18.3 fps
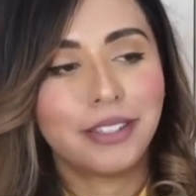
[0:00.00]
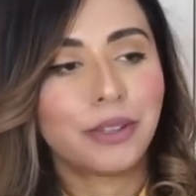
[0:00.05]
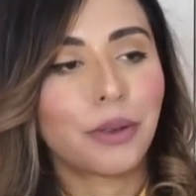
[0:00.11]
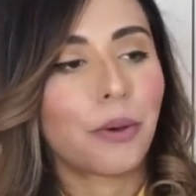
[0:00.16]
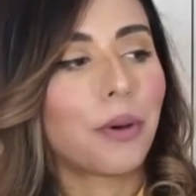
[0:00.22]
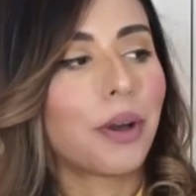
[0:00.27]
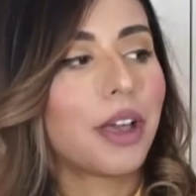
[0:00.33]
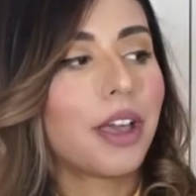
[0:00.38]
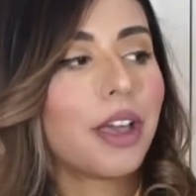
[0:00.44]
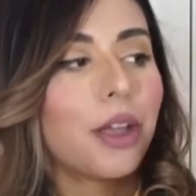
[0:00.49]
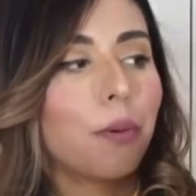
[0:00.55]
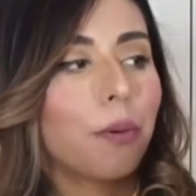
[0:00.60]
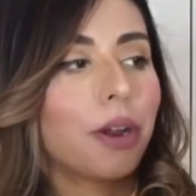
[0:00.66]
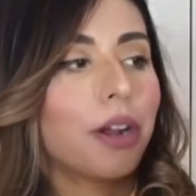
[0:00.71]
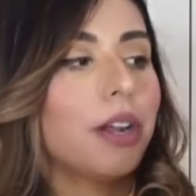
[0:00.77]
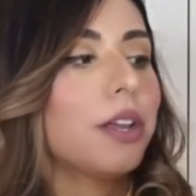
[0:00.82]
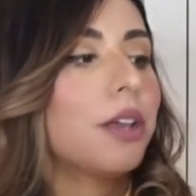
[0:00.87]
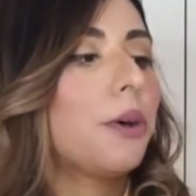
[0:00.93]
So
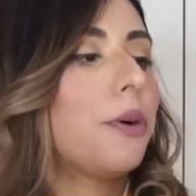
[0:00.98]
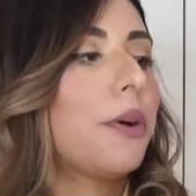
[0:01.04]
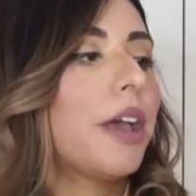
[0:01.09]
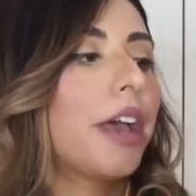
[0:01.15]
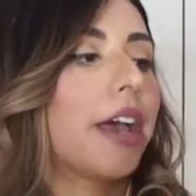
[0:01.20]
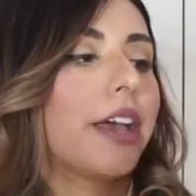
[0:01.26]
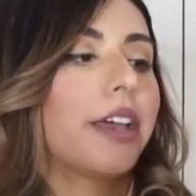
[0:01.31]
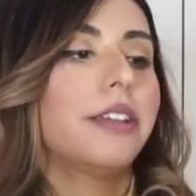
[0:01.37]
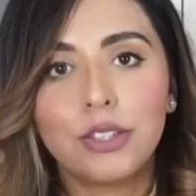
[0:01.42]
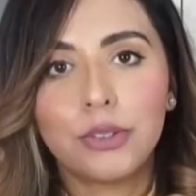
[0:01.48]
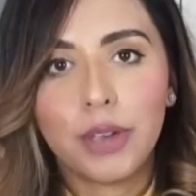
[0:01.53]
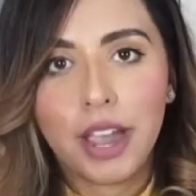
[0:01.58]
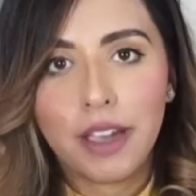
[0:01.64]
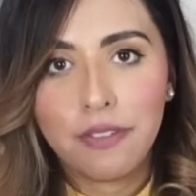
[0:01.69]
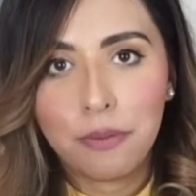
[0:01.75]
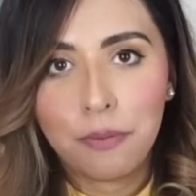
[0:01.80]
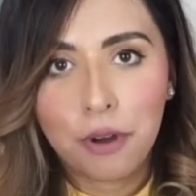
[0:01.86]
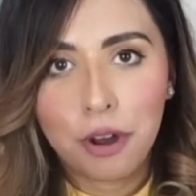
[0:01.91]
we're gonna go ahead. So I
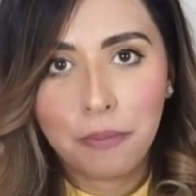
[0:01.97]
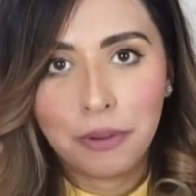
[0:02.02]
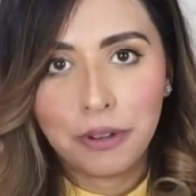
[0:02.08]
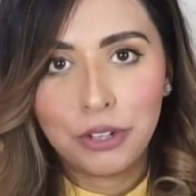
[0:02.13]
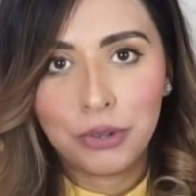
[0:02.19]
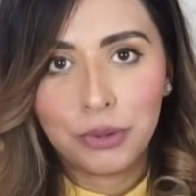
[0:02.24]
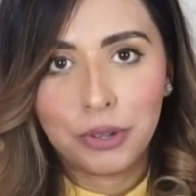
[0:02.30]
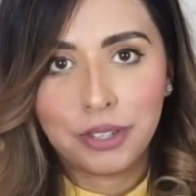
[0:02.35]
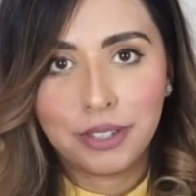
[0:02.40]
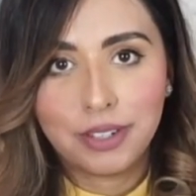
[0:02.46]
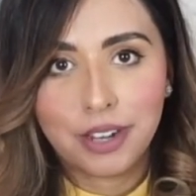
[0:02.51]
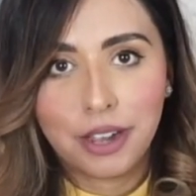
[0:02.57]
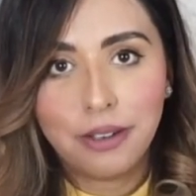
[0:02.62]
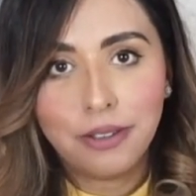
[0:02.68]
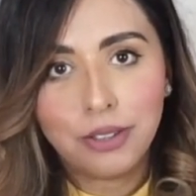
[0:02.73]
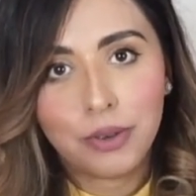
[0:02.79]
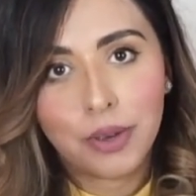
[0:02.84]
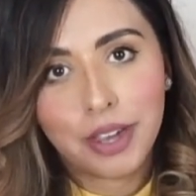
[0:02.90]
have the proper tools
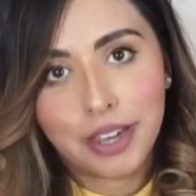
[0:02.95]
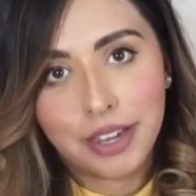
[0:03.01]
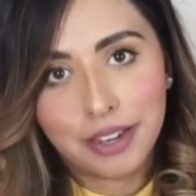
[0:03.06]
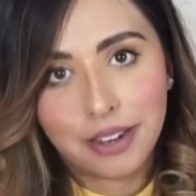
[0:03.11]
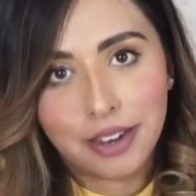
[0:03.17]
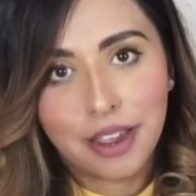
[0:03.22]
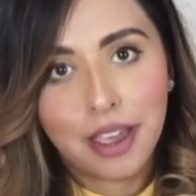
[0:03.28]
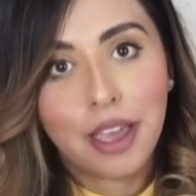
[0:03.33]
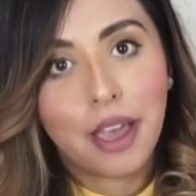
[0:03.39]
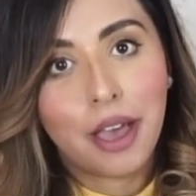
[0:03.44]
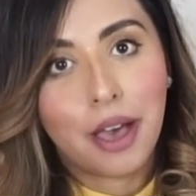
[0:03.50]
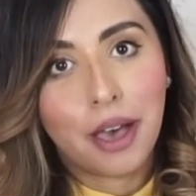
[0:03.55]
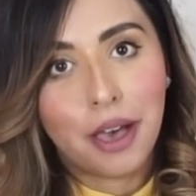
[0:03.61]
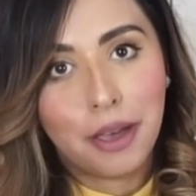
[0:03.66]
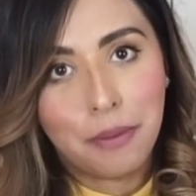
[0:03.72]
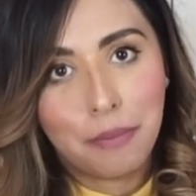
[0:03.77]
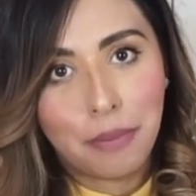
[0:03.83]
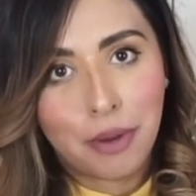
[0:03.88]
now so I can
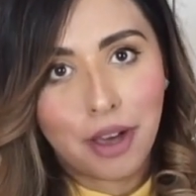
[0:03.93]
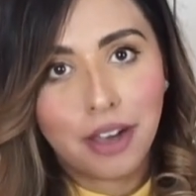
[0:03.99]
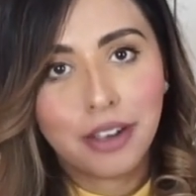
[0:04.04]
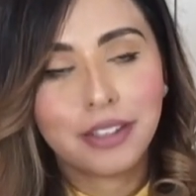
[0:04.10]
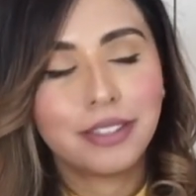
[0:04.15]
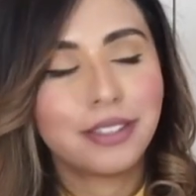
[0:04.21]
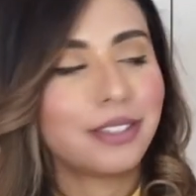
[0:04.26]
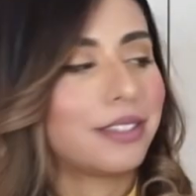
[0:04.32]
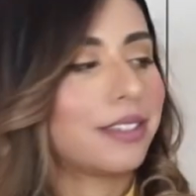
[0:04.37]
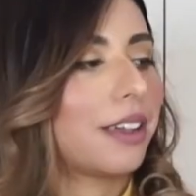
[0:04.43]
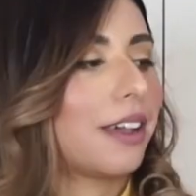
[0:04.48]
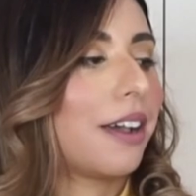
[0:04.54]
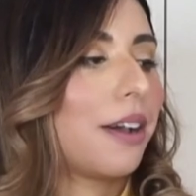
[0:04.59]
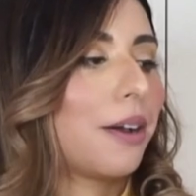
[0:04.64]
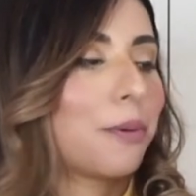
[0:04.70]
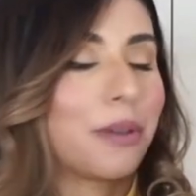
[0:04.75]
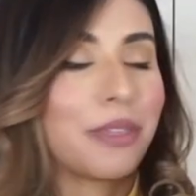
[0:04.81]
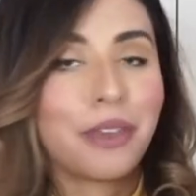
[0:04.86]
unbox
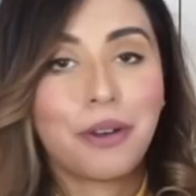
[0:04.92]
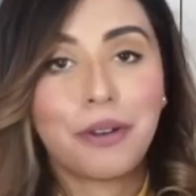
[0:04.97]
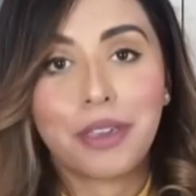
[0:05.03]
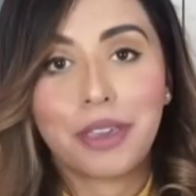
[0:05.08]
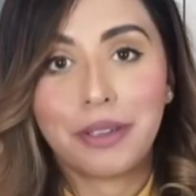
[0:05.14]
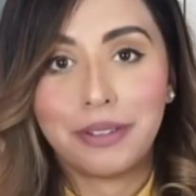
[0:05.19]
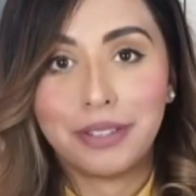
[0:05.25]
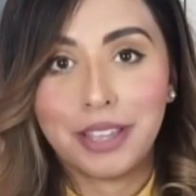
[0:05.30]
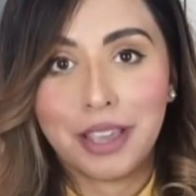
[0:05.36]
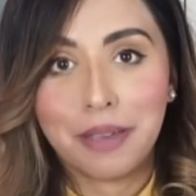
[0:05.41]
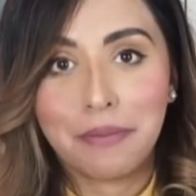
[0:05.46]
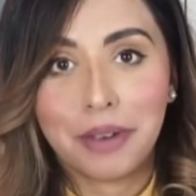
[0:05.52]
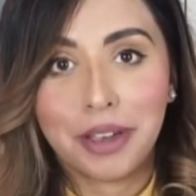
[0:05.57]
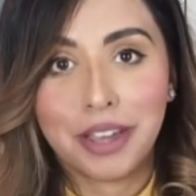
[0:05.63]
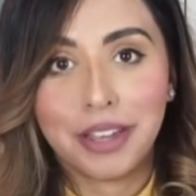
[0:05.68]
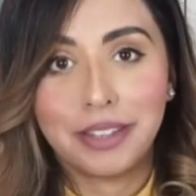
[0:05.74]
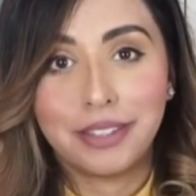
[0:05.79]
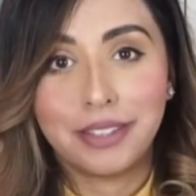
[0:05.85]
without using
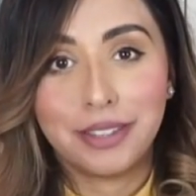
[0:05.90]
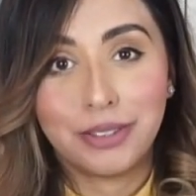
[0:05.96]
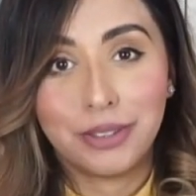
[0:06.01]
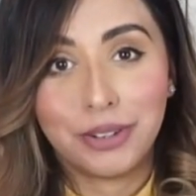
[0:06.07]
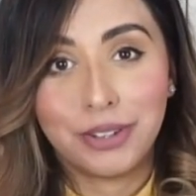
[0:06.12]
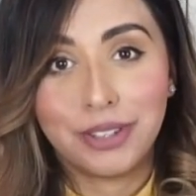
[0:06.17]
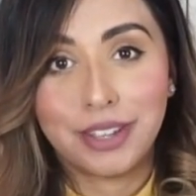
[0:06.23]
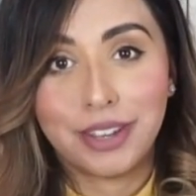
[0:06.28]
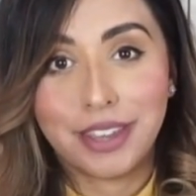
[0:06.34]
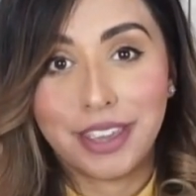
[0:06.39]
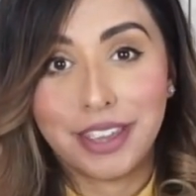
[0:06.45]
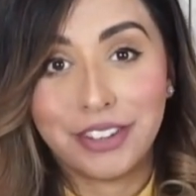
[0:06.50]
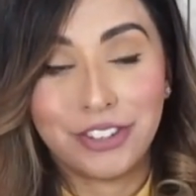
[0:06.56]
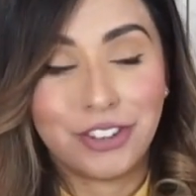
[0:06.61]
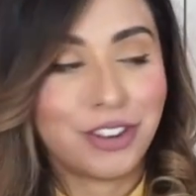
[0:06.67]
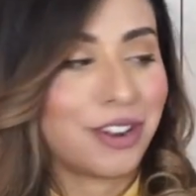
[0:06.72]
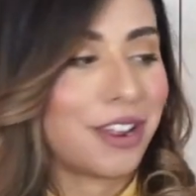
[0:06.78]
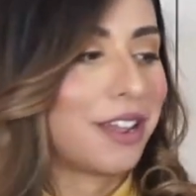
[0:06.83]
my scissors and
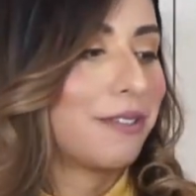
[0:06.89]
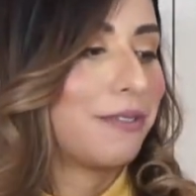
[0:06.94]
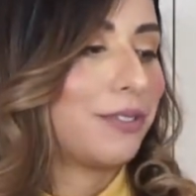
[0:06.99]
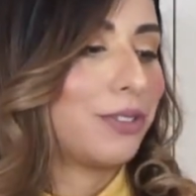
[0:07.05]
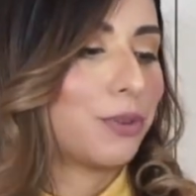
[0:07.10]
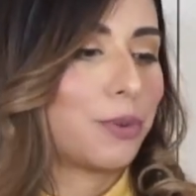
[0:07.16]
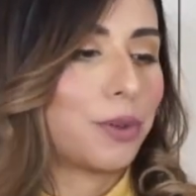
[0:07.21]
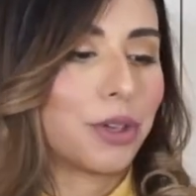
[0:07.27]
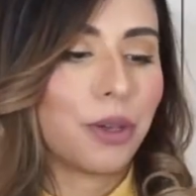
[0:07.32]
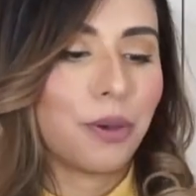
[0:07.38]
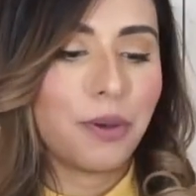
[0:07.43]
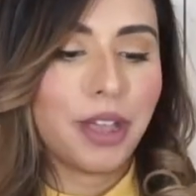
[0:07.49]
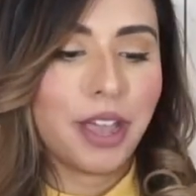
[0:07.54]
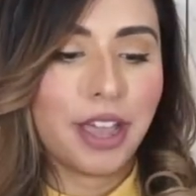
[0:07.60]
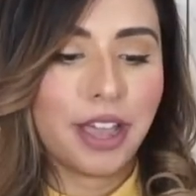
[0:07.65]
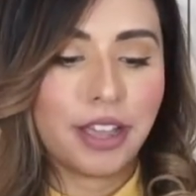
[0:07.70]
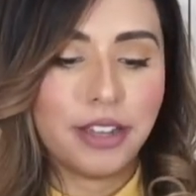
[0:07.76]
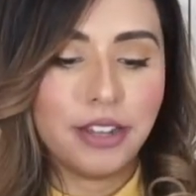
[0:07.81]
kitchen knife. So we'll go
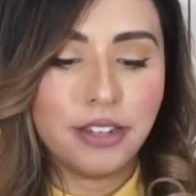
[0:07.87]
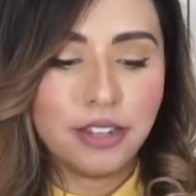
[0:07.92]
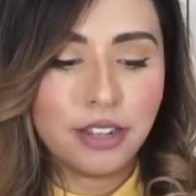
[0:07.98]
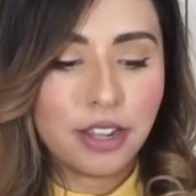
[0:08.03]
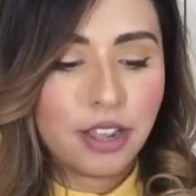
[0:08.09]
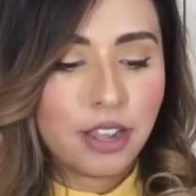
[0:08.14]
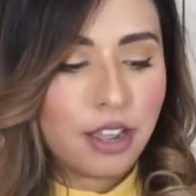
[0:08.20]
ahead.